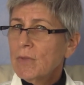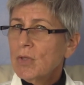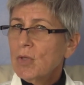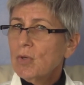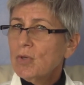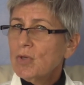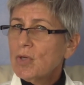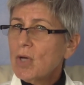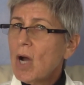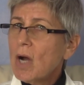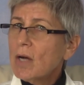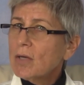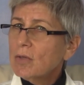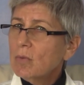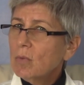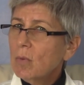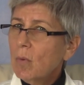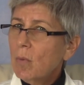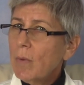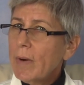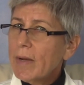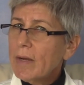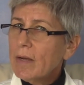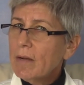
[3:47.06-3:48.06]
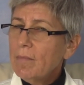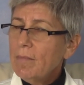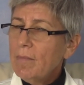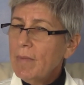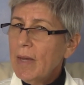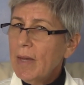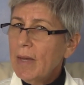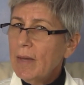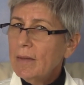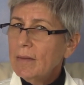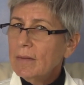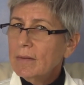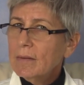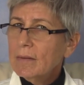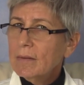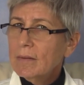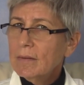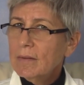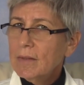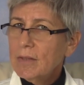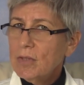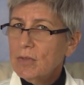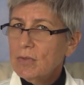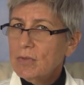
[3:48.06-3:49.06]
Your doctor will recommend
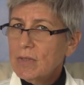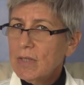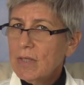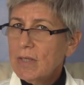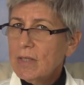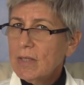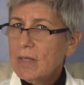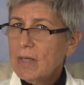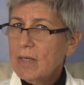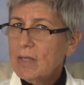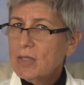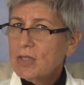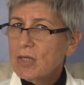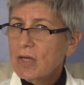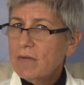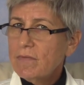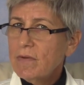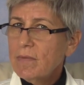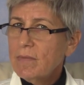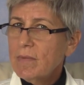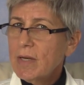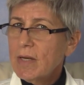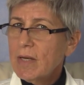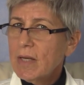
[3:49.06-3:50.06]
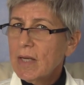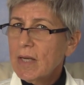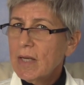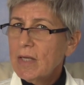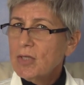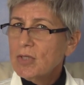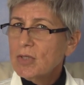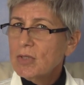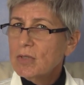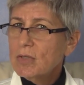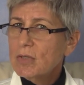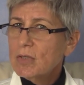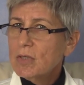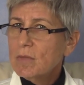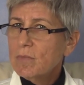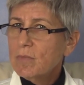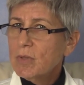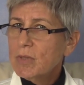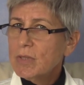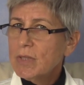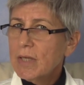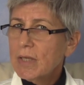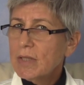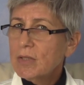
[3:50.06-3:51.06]
that you take HIV medications to
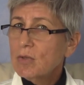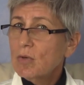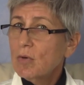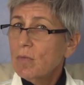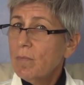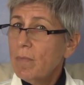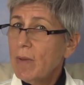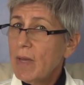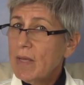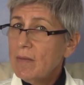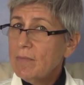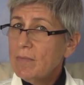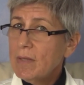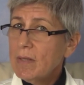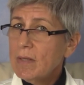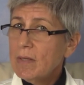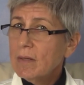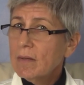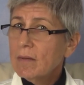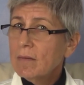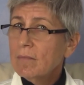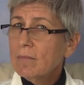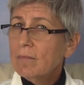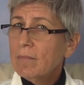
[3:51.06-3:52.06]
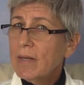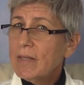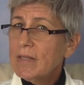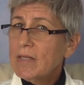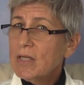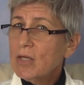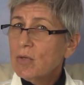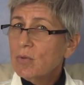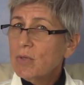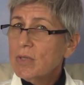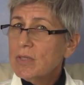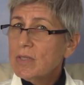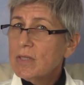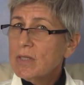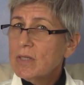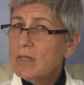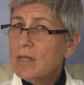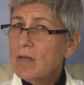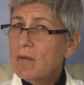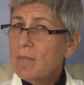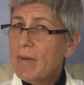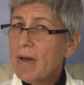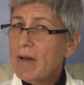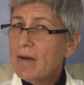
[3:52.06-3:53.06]
protect your baby by decreasing
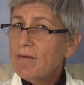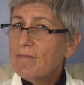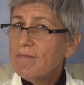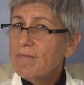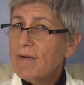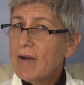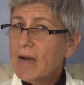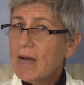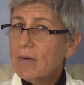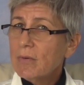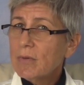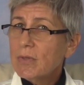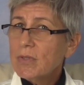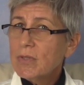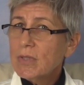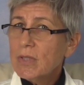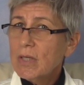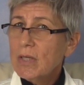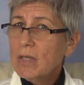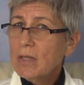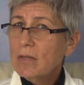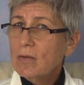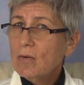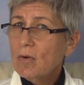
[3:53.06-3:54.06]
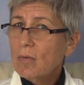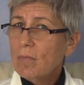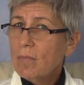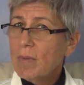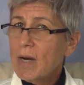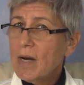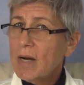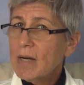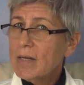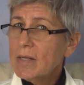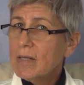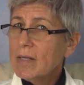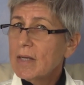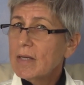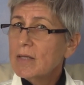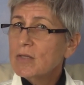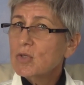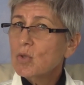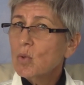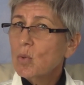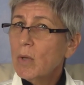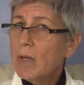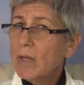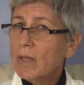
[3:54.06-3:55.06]
the amount of virus in your body
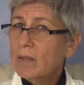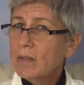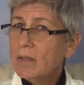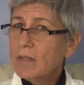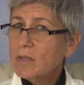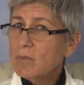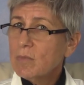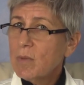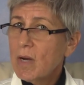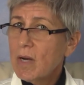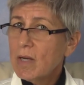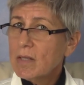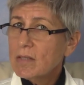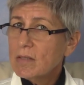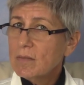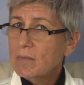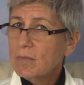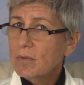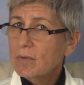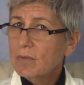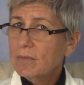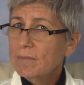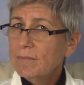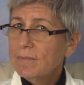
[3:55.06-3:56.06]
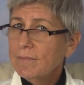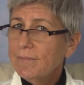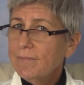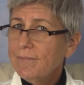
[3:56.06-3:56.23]
as quickly as possible.